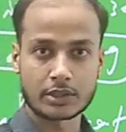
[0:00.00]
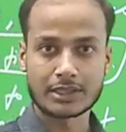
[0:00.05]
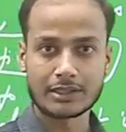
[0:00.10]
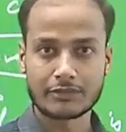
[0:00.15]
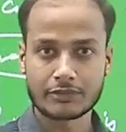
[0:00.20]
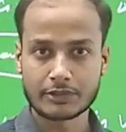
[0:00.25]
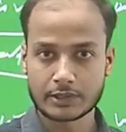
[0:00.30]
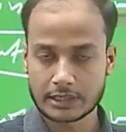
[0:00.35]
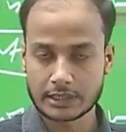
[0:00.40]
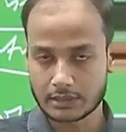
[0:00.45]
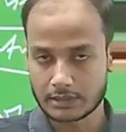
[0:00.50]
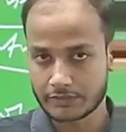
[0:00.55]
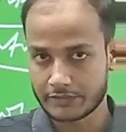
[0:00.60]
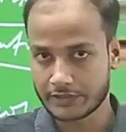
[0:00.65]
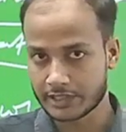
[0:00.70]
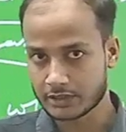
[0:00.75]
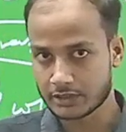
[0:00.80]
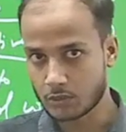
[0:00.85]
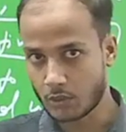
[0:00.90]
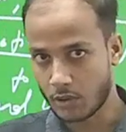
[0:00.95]
If it
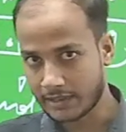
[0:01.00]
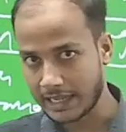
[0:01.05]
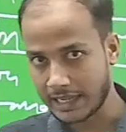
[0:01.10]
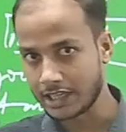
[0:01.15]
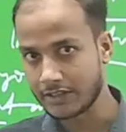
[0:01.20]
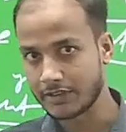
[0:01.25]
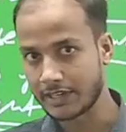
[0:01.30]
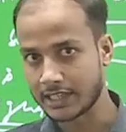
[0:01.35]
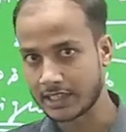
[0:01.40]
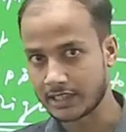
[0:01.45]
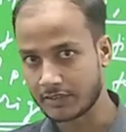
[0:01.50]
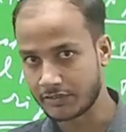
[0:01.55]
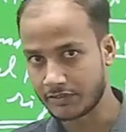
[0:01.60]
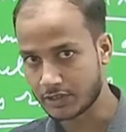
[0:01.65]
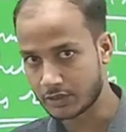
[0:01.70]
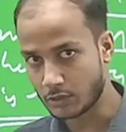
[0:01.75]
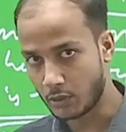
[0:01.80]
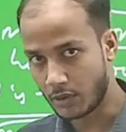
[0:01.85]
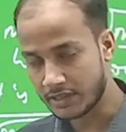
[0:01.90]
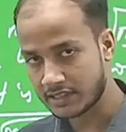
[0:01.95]
is not elevating, if it
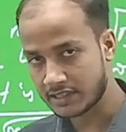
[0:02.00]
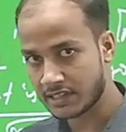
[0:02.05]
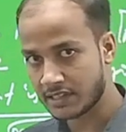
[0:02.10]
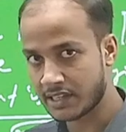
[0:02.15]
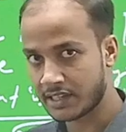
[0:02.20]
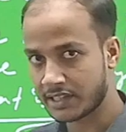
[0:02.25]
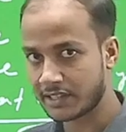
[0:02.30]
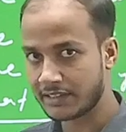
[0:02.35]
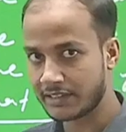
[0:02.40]
is not generating,